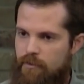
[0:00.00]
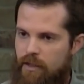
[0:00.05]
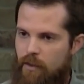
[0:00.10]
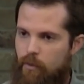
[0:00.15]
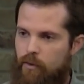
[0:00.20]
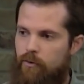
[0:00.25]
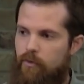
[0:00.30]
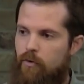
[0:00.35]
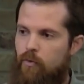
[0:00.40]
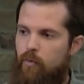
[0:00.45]
That
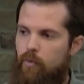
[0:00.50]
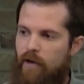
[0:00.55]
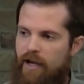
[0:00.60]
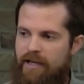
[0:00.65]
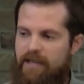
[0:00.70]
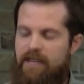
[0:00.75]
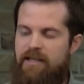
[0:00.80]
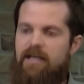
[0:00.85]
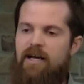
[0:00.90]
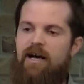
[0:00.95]
we would
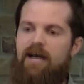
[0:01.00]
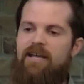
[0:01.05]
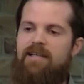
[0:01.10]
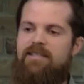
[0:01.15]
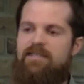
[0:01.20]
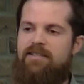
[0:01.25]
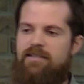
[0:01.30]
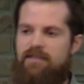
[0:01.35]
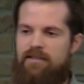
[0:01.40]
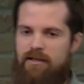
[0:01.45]

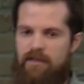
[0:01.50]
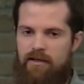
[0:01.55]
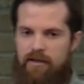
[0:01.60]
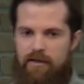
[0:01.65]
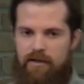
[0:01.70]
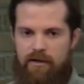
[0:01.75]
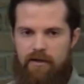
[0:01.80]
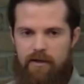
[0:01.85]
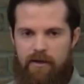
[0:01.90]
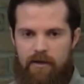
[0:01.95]
recognize
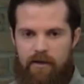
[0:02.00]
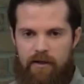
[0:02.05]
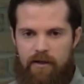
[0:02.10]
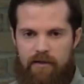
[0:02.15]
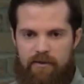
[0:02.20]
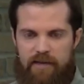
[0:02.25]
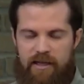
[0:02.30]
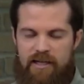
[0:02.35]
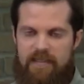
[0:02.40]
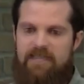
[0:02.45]

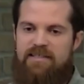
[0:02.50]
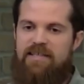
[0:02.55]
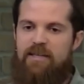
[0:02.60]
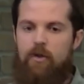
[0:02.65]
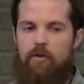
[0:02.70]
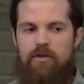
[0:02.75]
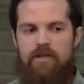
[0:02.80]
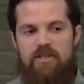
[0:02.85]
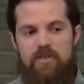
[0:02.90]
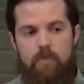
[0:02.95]
that
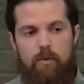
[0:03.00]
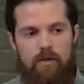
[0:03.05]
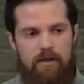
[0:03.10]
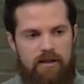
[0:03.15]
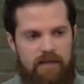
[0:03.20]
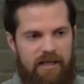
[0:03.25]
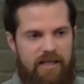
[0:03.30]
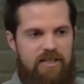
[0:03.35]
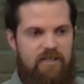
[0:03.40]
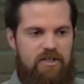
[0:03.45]
until this
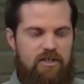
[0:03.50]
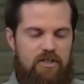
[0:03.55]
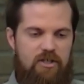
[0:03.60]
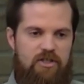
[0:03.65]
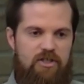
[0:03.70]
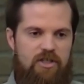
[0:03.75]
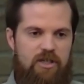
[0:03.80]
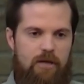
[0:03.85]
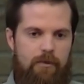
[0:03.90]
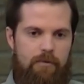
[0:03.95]

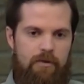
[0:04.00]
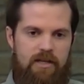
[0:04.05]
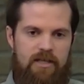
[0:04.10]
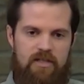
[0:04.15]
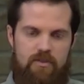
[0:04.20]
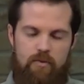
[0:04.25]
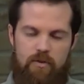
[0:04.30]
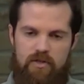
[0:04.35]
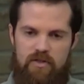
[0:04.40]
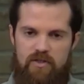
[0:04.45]
relationship
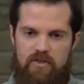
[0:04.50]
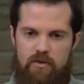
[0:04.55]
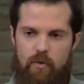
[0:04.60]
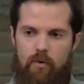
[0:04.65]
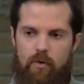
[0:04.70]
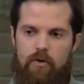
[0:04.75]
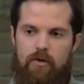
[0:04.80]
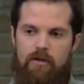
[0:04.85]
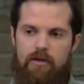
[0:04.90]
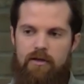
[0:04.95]
is
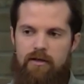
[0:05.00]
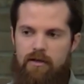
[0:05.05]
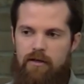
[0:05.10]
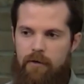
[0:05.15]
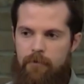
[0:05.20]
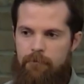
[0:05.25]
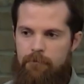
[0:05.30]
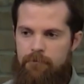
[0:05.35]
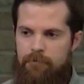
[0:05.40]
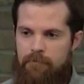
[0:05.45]
restored,
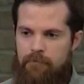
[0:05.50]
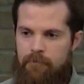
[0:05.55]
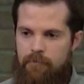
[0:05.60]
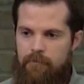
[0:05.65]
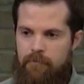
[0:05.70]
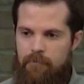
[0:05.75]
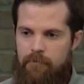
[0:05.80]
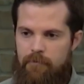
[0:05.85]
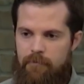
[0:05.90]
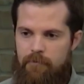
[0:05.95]

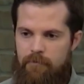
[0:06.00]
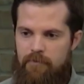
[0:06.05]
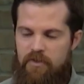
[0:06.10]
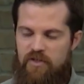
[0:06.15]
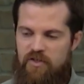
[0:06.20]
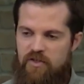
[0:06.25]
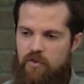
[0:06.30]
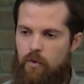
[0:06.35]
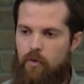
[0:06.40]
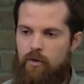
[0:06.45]
the
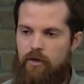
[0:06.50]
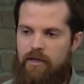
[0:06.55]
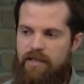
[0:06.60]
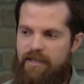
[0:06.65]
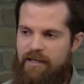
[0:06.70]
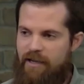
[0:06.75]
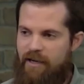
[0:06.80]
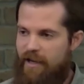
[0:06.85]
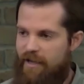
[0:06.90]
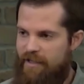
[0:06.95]
story
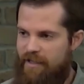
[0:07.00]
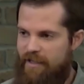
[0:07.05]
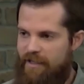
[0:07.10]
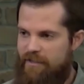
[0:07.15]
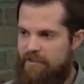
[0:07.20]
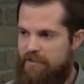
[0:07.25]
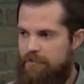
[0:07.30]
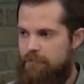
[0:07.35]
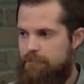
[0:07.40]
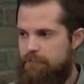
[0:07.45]
cannot
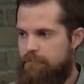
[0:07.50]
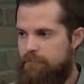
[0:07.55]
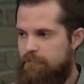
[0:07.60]
end.